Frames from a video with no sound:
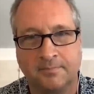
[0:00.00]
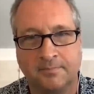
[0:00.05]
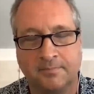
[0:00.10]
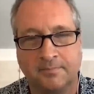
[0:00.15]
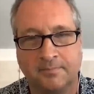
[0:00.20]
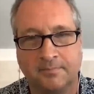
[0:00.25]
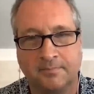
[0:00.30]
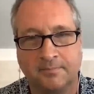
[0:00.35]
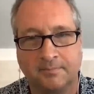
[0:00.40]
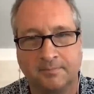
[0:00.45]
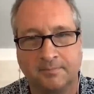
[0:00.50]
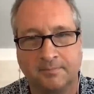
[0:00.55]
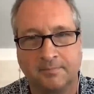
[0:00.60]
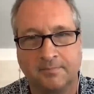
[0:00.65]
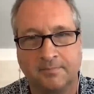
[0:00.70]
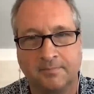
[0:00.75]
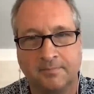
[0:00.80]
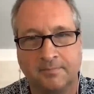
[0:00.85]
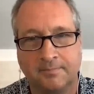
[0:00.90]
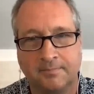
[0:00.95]

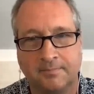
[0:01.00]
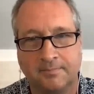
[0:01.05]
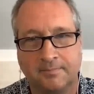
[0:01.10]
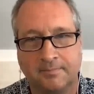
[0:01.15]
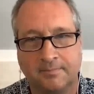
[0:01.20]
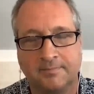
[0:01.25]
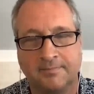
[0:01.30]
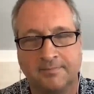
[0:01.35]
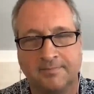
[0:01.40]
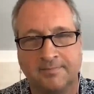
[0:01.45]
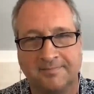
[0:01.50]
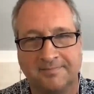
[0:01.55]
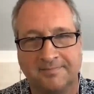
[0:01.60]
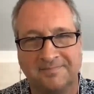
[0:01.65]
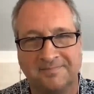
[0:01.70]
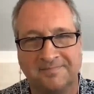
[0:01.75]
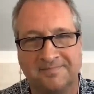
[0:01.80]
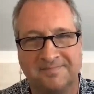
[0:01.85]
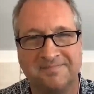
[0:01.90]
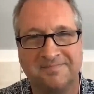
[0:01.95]

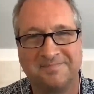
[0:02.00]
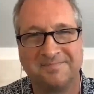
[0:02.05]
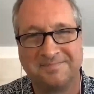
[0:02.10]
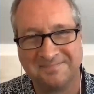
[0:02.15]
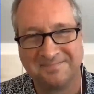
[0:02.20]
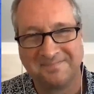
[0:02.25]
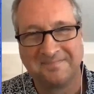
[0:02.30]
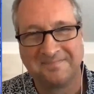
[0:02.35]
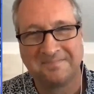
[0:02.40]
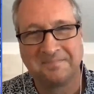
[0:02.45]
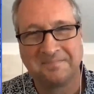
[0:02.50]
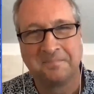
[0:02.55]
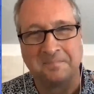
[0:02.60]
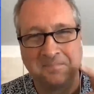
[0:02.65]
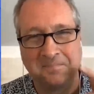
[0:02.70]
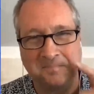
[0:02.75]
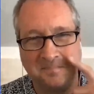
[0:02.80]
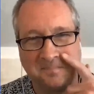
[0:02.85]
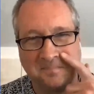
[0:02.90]
The person shown says nothing.